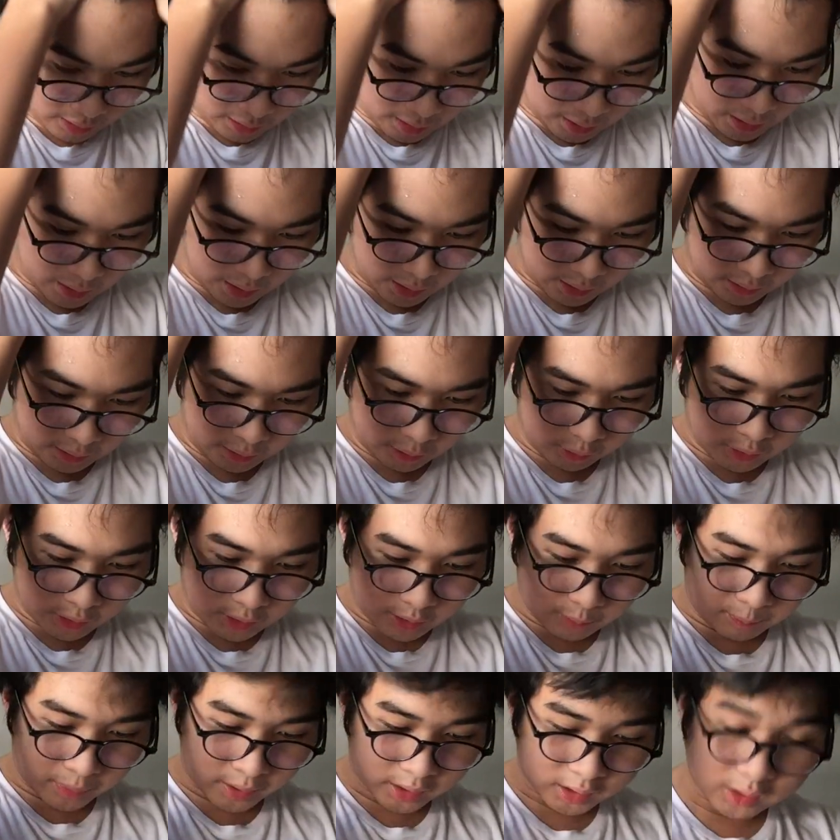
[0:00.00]
and you did a
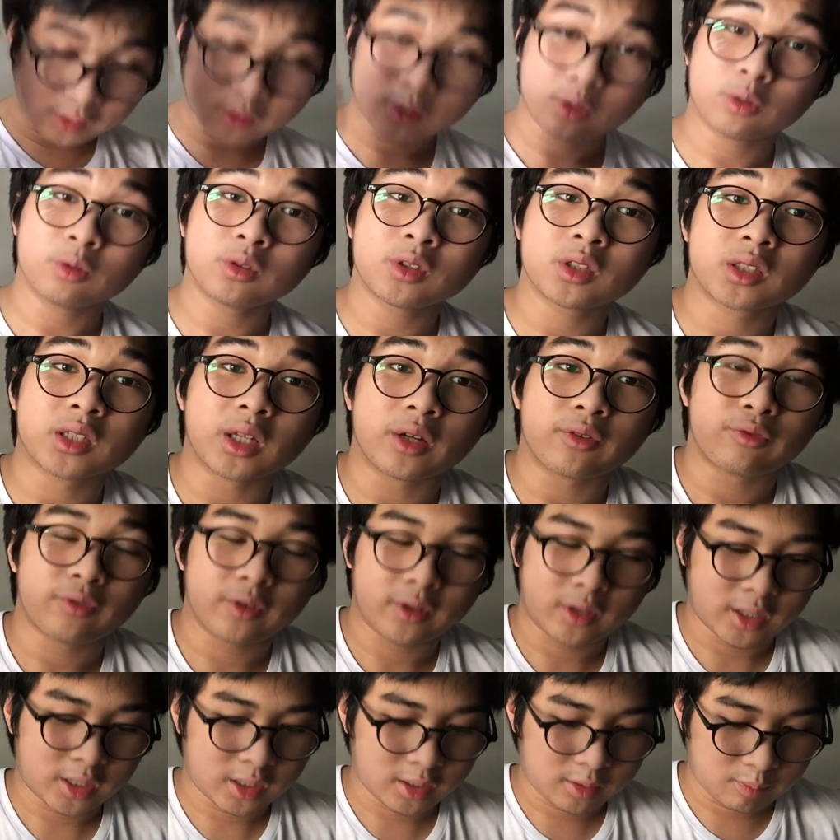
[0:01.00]
bunch of cool stuff
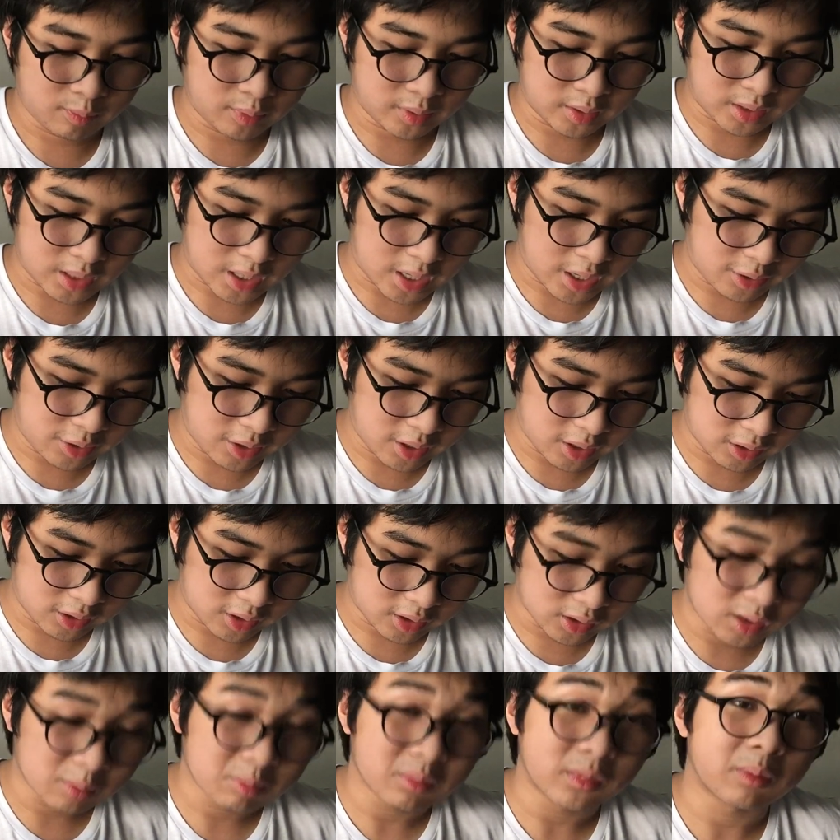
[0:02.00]
with that. But I think
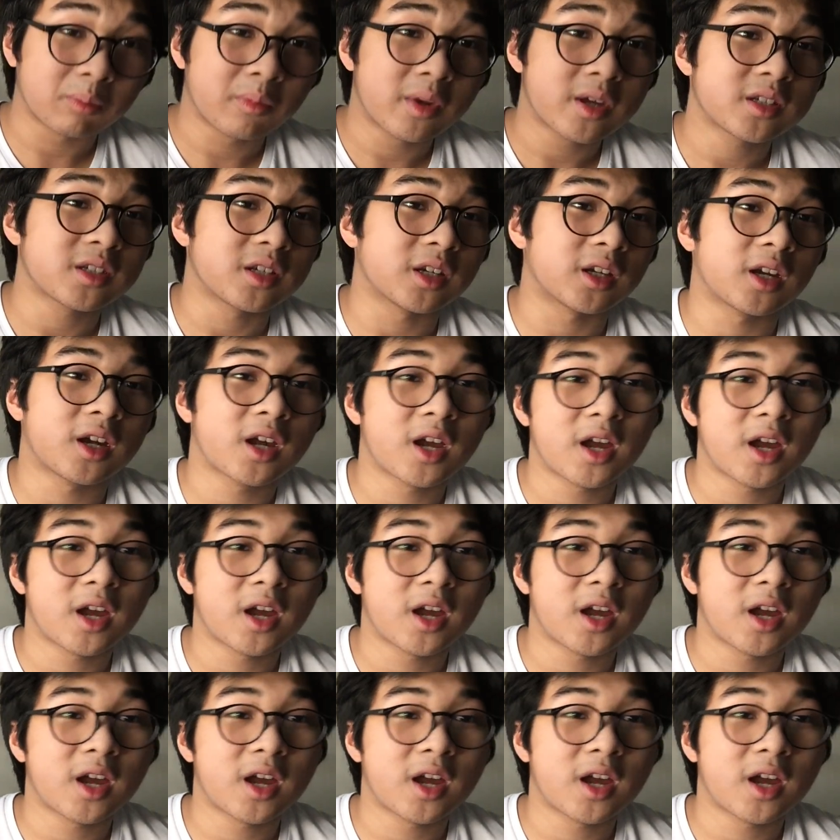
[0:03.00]
there's something missing.